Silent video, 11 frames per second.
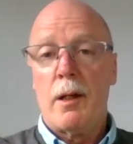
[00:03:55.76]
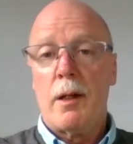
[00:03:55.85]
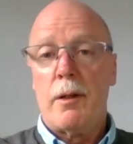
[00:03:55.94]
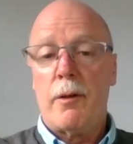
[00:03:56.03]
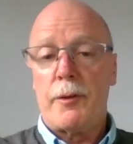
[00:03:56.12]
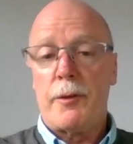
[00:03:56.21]

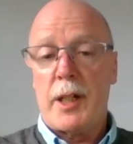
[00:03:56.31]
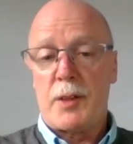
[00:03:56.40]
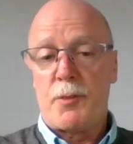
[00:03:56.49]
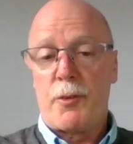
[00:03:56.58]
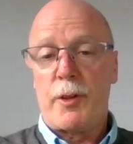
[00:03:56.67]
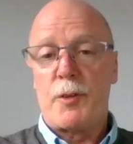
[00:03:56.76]
not
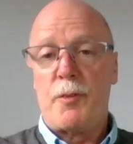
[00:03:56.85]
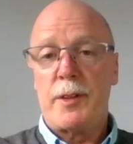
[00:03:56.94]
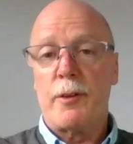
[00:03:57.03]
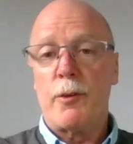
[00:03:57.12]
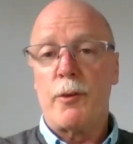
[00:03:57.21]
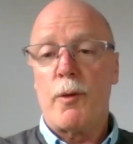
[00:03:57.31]
just for its
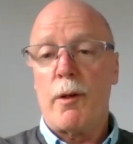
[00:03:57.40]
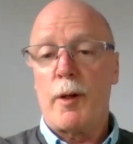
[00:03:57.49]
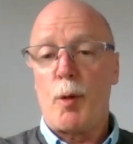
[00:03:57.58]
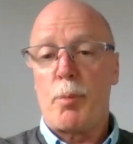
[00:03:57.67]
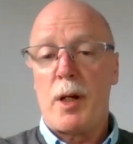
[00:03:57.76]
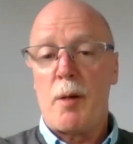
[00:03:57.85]
physical
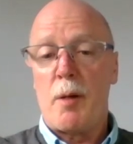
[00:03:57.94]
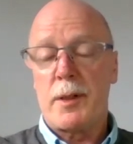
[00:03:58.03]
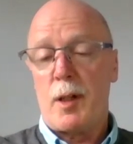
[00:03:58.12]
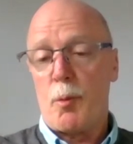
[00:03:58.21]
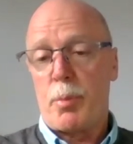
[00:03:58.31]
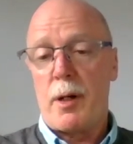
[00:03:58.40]
quality parameters
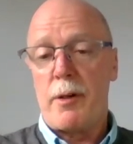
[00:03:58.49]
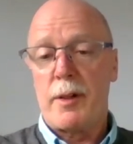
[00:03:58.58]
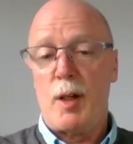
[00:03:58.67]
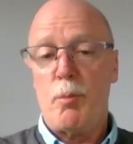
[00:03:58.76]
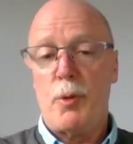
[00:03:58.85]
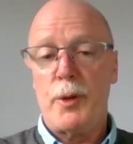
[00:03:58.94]
like
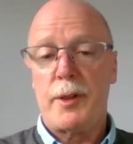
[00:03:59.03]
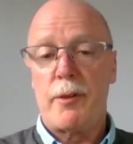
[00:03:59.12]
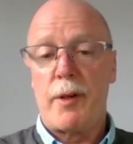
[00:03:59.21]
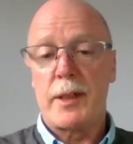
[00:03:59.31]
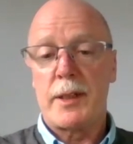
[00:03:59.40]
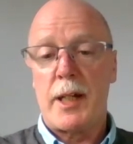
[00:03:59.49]
protein, moisture,
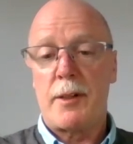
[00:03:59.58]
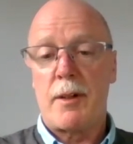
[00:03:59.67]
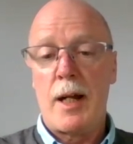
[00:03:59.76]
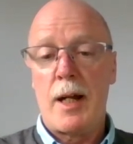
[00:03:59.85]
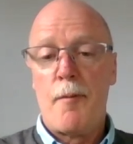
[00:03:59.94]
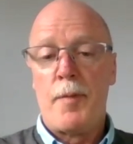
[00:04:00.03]
etc.,
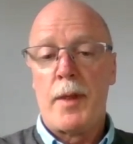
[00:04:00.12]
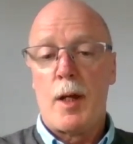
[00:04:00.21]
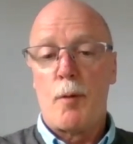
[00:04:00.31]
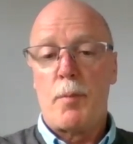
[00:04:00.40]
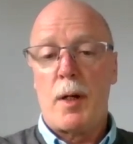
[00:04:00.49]
but